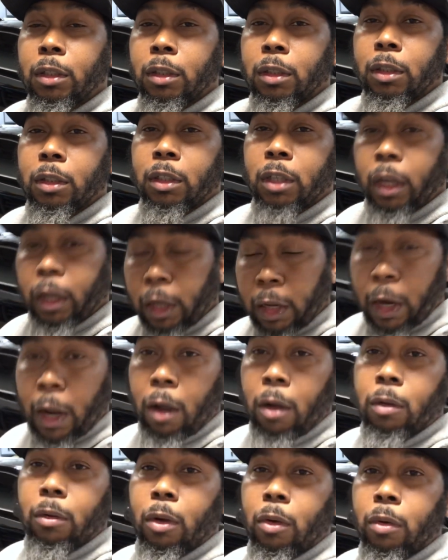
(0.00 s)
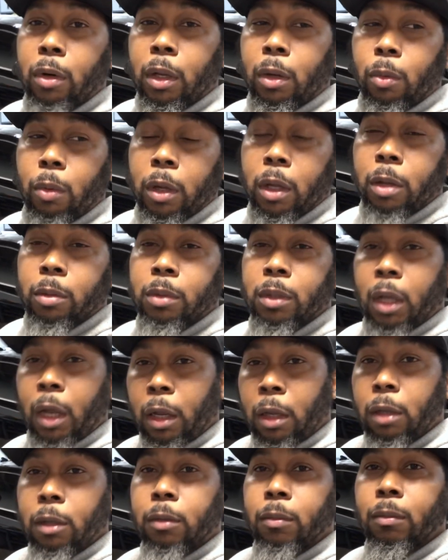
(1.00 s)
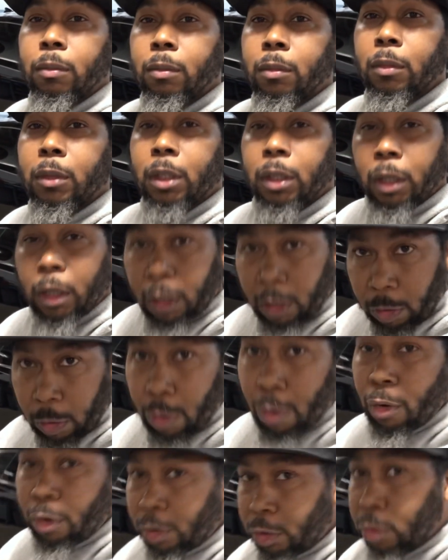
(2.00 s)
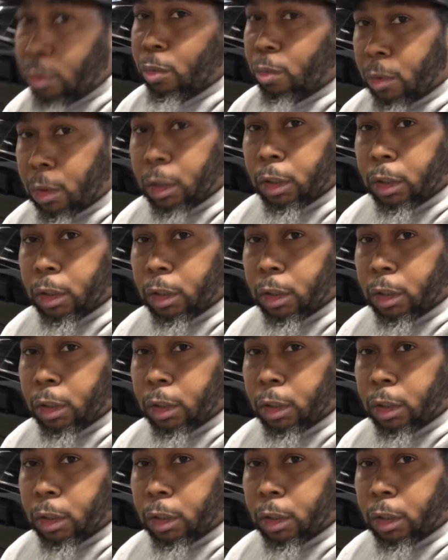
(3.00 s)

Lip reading: check it out on their website, and order you one.